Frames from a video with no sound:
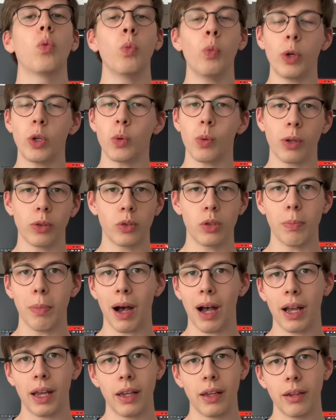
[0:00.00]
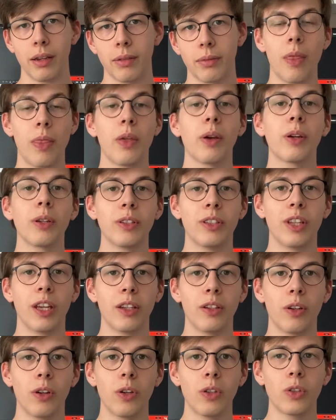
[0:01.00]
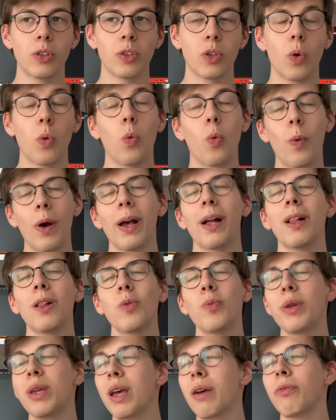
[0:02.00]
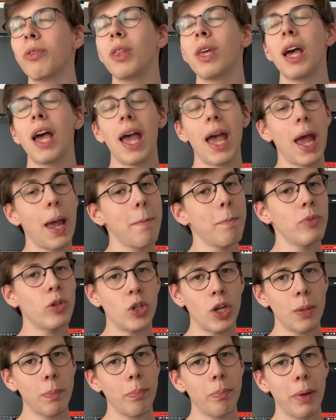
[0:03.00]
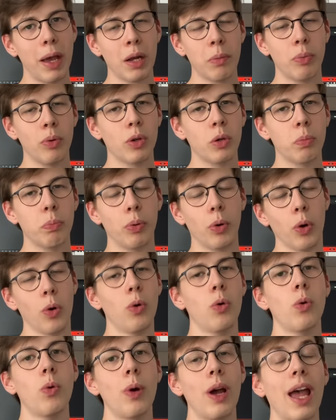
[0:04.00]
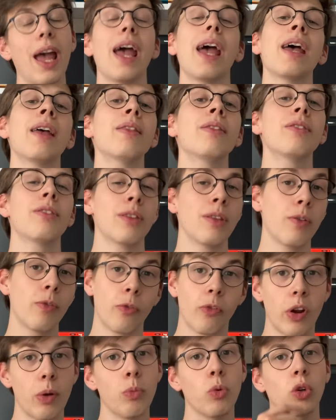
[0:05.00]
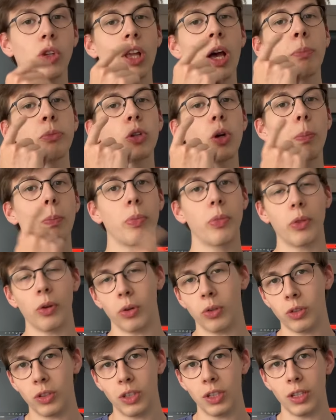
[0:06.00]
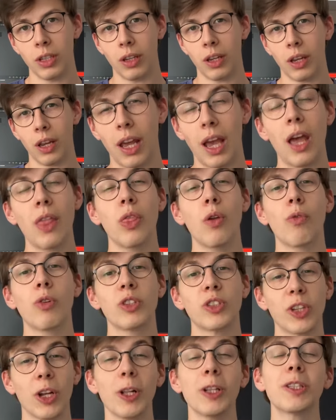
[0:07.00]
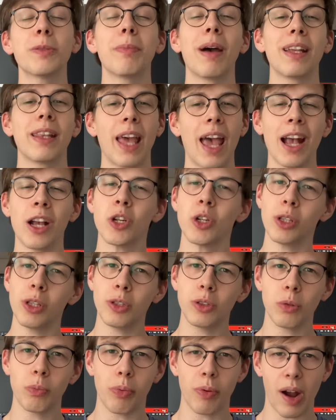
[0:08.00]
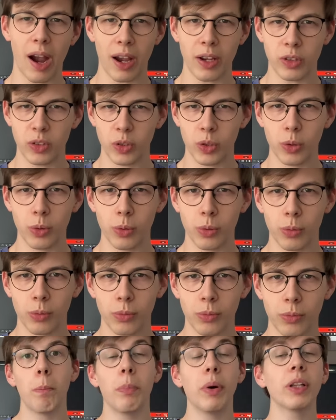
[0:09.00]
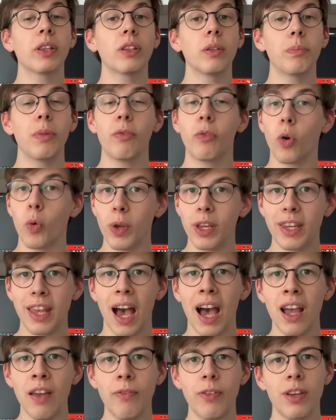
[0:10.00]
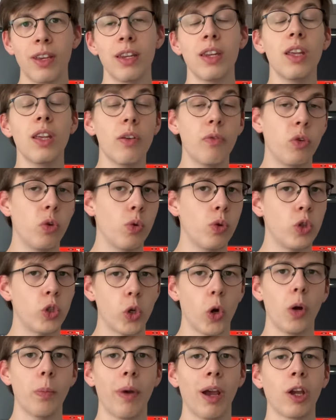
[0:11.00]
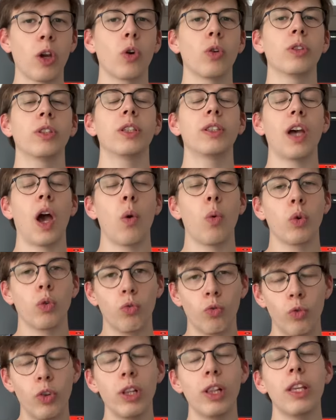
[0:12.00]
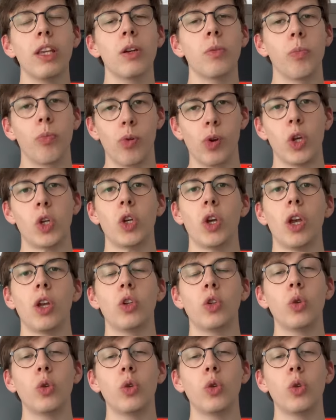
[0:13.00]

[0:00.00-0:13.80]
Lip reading: which one to buy. The contenders, well, we have the M-chip MacBook Pro and the Framework Laptop 13, and the results might actually surprise you. But before we dive in, if you enjoy my content, I would really appreciate